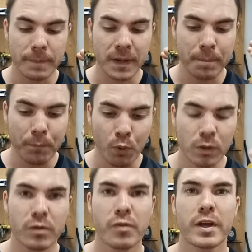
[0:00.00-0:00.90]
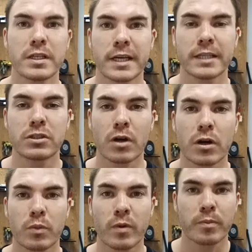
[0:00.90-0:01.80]
important things to get
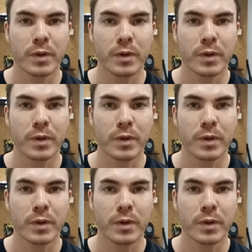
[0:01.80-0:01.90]
started with,